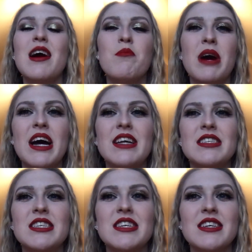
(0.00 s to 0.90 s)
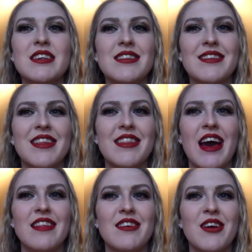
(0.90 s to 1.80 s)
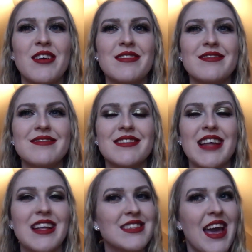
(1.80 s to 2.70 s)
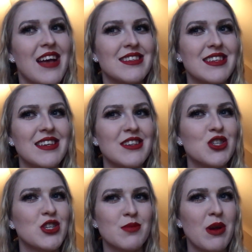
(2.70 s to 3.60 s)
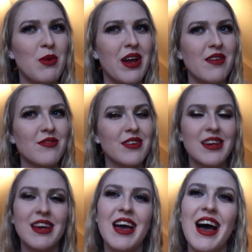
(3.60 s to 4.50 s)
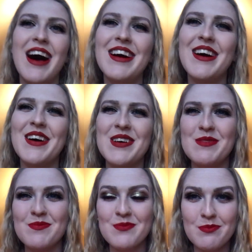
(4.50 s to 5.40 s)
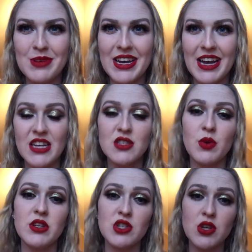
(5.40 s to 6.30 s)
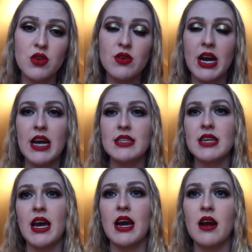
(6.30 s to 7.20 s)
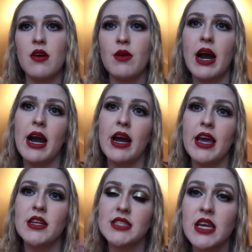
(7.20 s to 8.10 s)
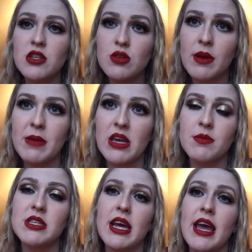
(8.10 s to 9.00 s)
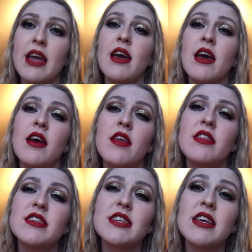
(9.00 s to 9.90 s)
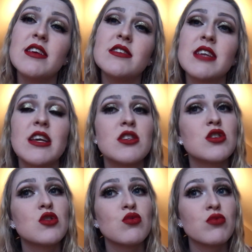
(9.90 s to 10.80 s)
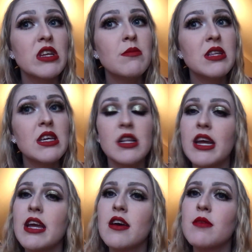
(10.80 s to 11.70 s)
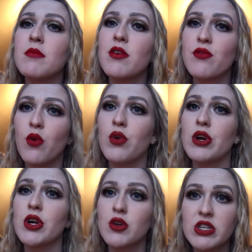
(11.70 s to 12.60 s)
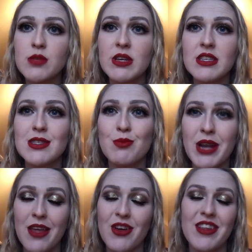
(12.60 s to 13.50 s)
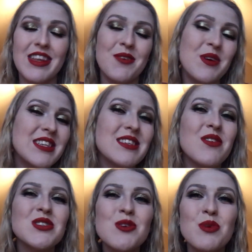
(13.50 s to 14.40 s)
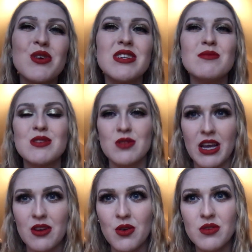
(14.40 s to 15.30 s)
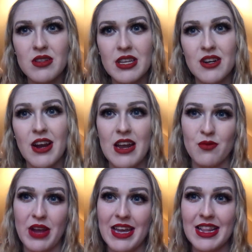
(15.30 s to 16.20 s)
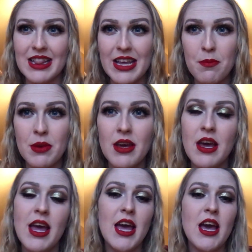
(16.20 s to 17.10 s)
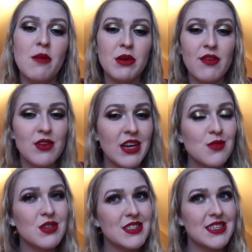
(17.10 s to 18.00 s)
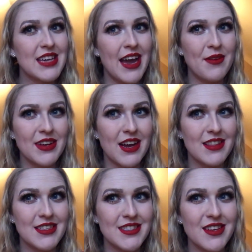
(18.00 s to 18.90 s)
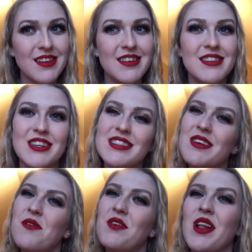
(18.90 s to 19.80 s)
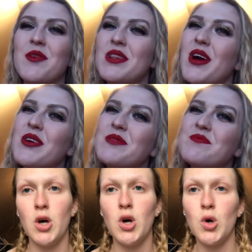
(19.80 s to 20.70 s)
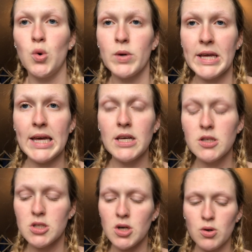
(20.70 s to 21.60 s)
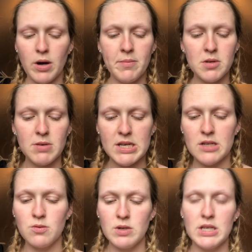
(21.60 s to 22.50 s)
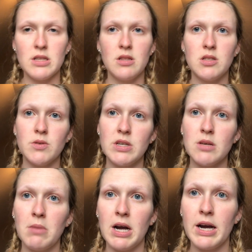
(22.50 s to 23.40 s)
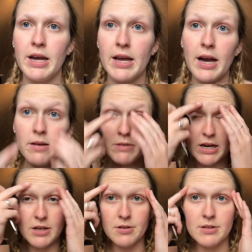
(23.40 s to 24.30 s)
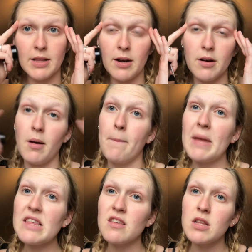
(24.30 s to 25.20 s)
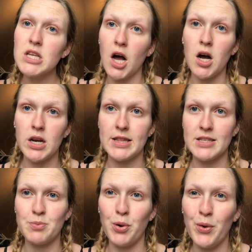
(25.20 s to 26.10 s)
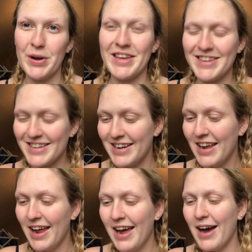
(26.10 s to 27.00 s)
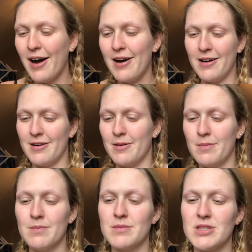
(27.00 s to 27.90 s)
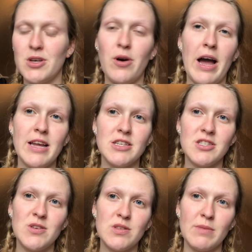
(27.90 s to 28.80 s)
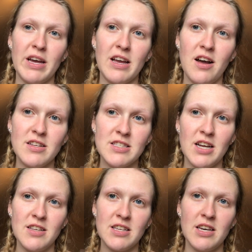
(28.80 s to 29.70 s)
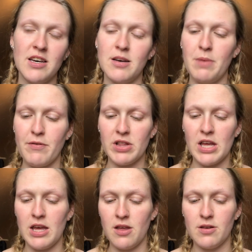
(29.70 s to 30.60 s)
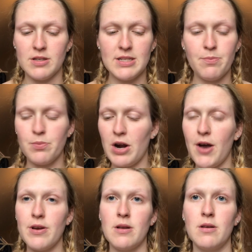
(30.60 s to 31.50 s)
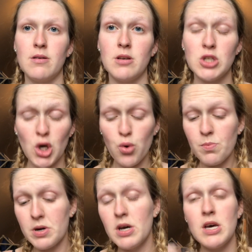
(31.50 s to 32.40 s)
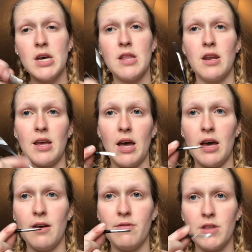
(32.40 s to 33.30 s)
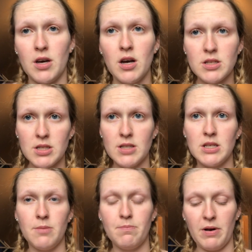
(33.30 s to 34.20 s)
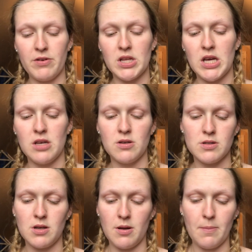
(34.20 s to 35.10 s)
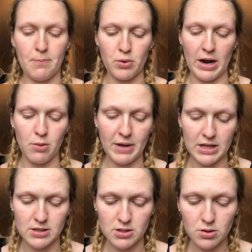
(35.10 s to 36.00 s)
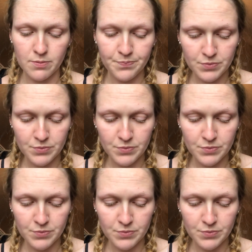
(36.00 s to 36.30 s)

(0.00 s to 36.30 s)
But that's her. That's Cassidy. She's my wife. But I just wanted to show you guys how I decided to do my makeup today. This is extremely glam for Christmas, but I thought that it was super Christmas with that gold glitter and red lip. But if you guys want to see how I got this look, just follow along. Okay, so I'm going to begin with doing my eyebrows. They're basically gone at this point. So I just use my Anastasia Beverly Hills Dip Brow in taupe. Then I have the Anastasia Beverly Hills Brow Pencil.